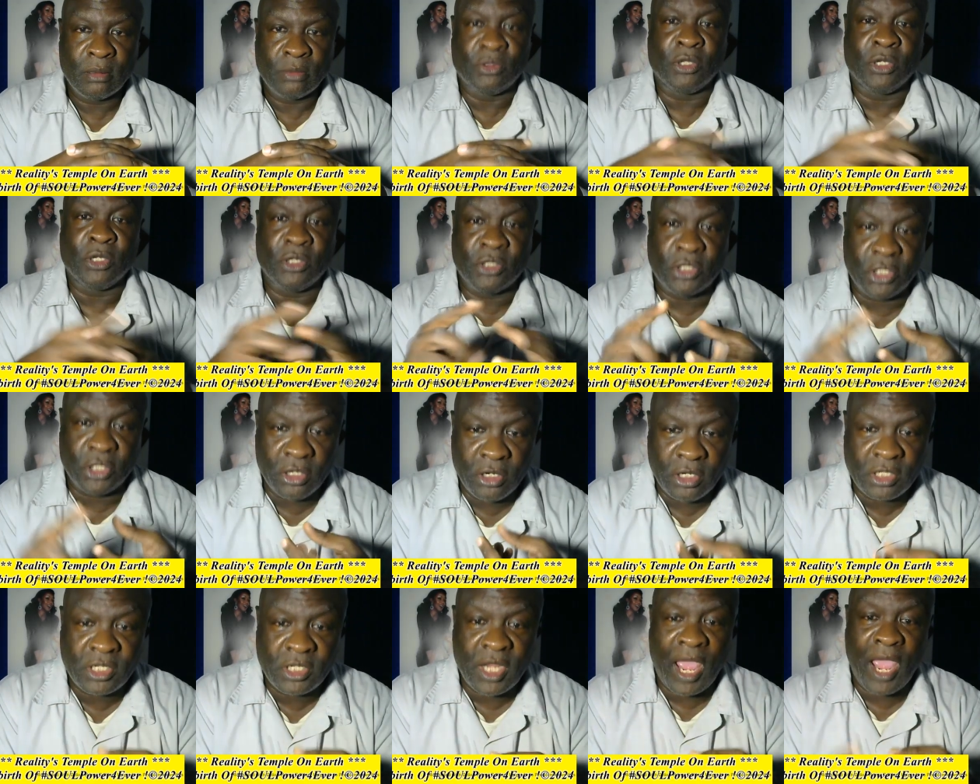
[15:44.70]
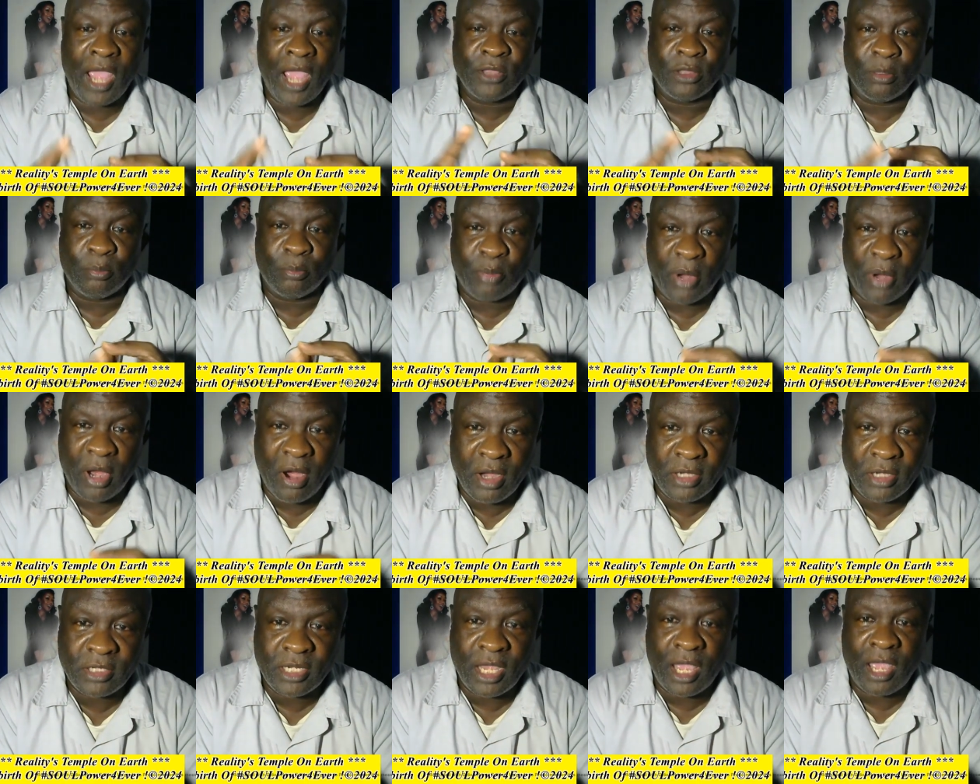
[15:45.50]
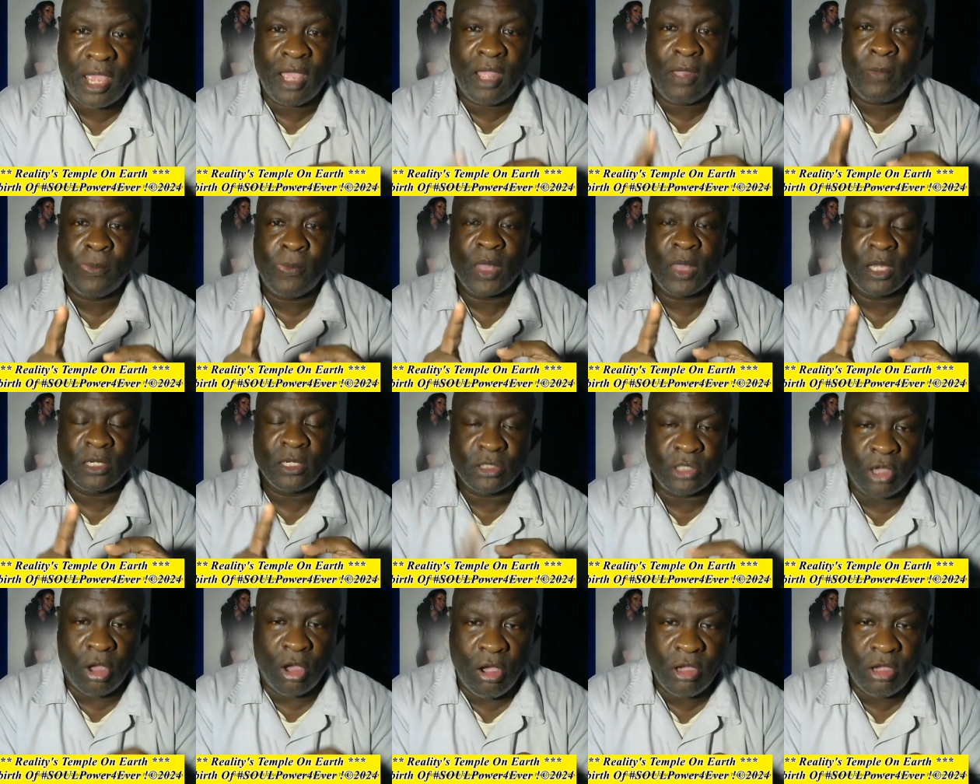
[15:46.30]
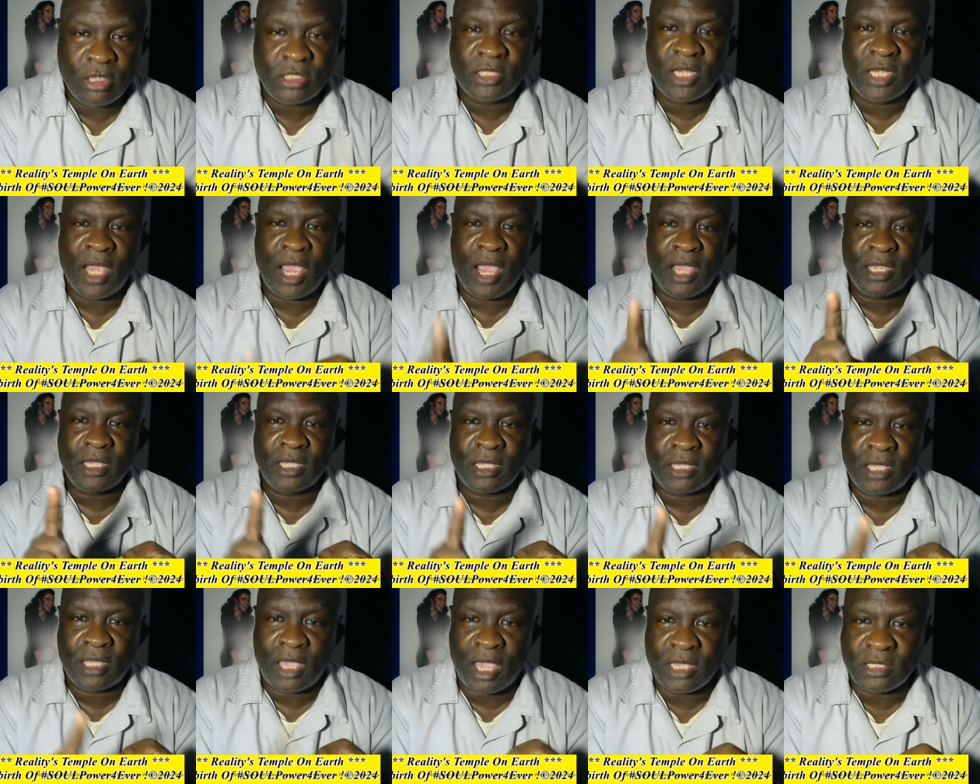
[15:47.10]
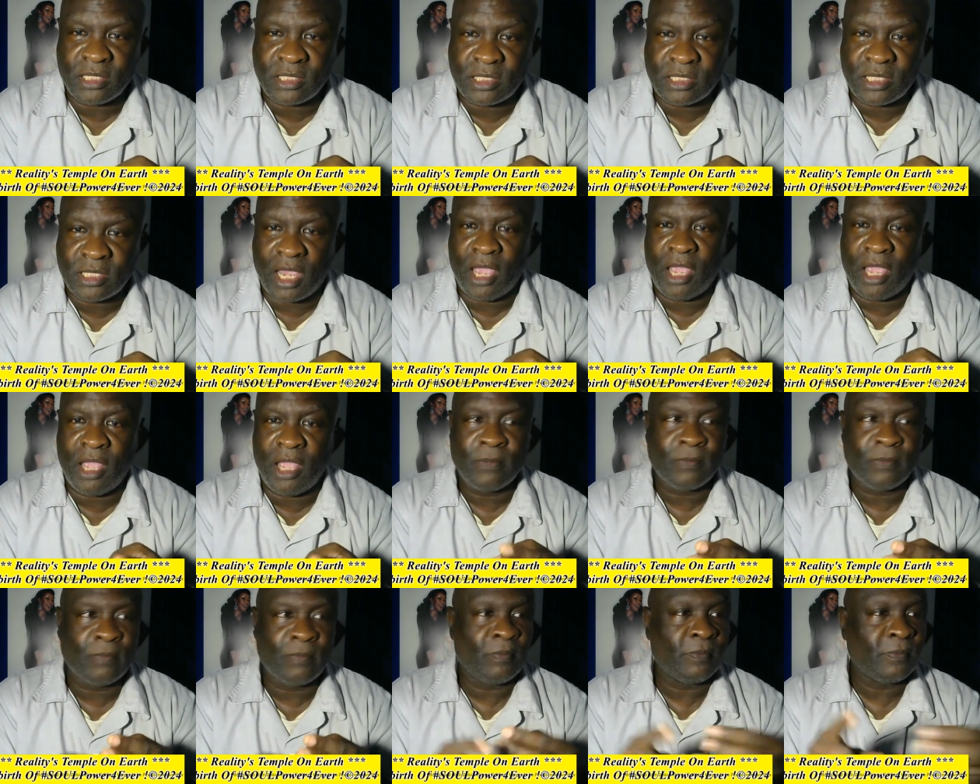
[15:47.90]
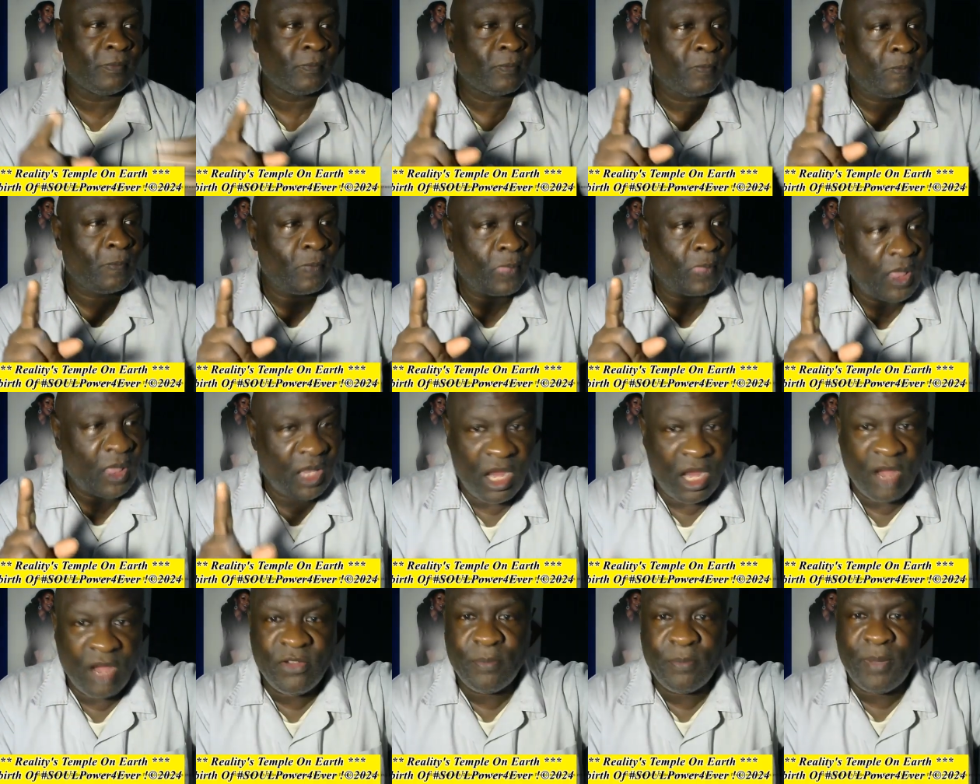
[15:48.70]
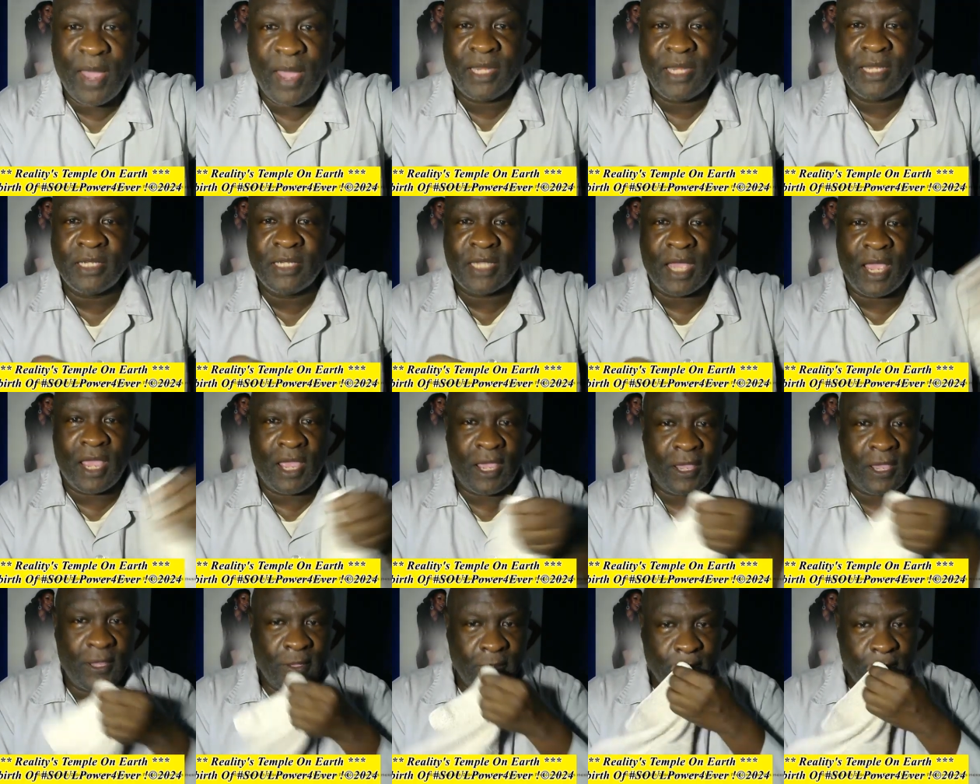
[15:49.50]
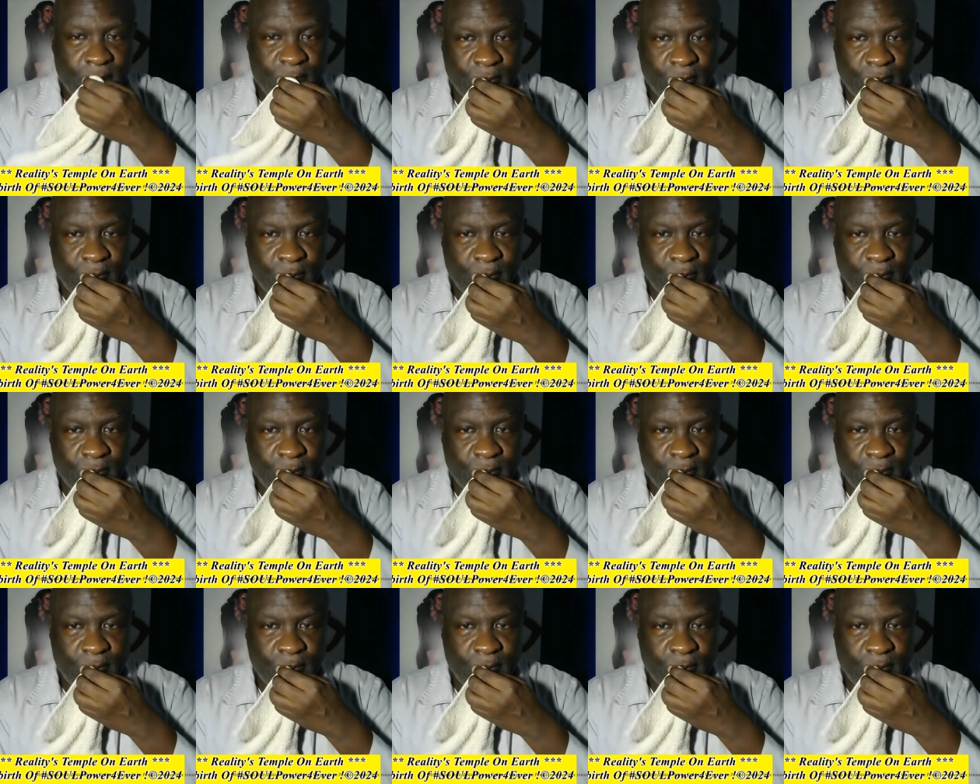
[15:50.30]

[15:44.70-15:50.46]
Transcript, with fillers: The deer die, the bear die, dogs die, cats die, everybody die,